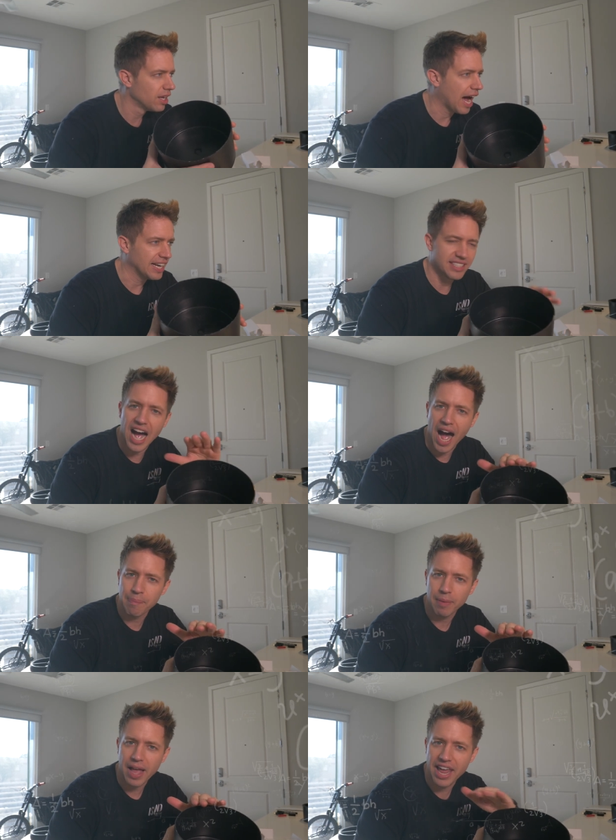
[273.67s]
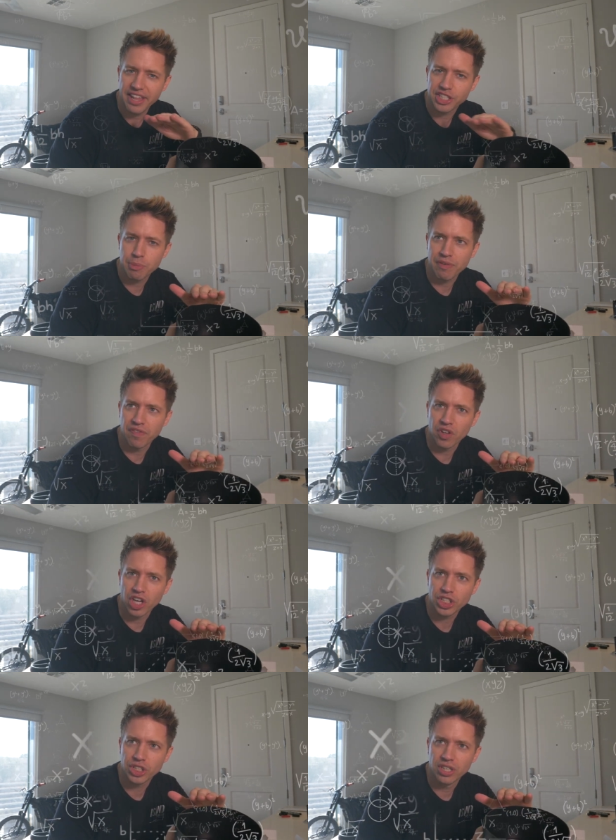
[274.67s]
on top, and it should be
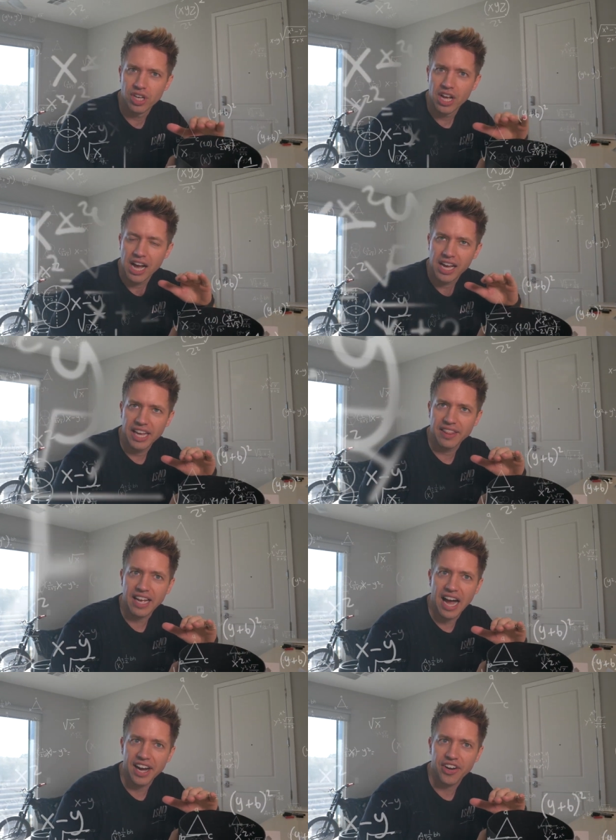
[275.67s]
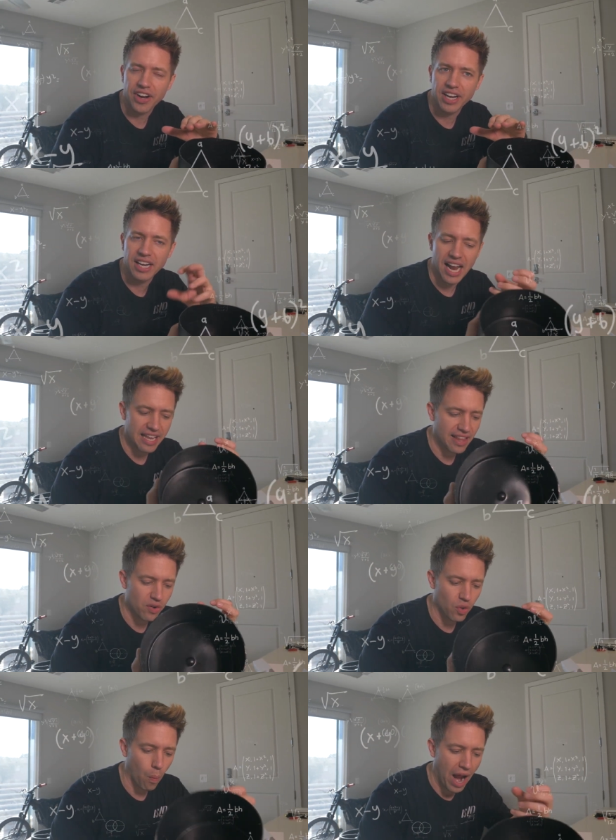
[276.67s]
flush in the concrete, and
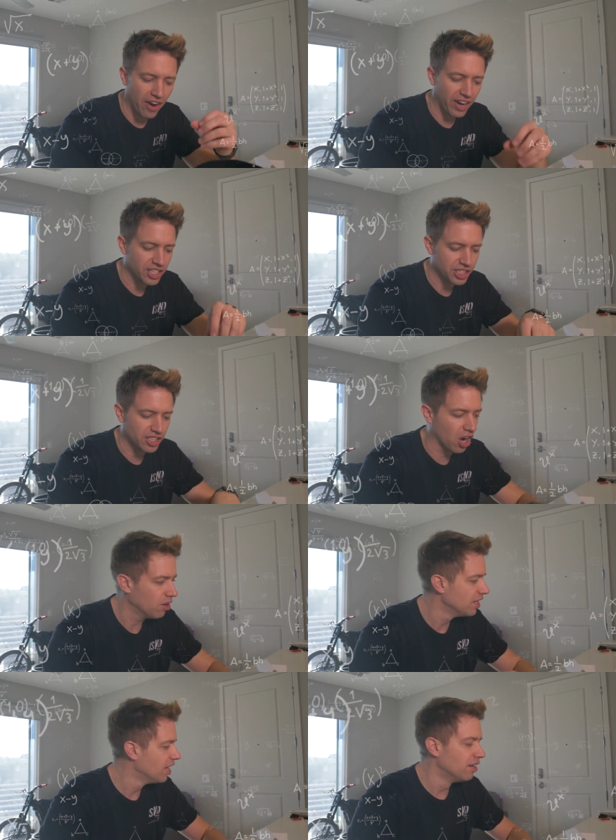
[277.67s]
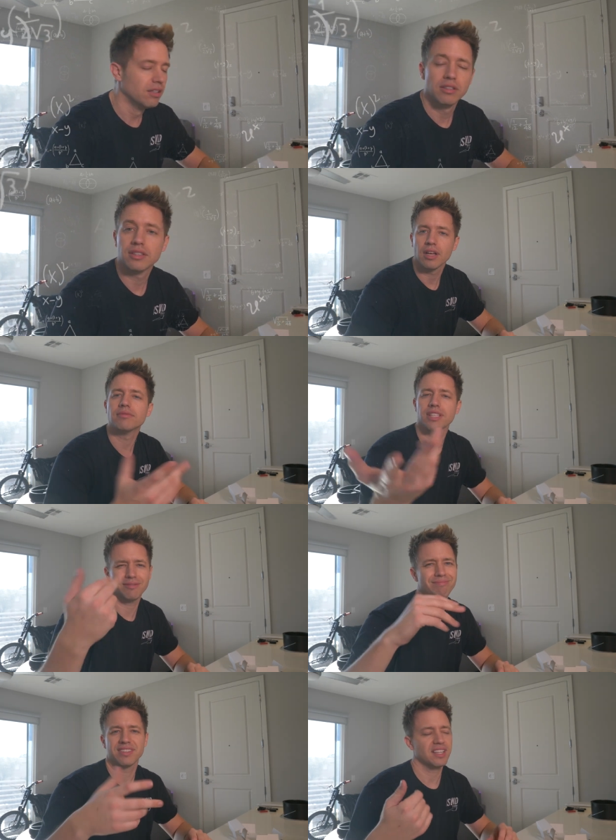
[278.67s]
then the wiring should go.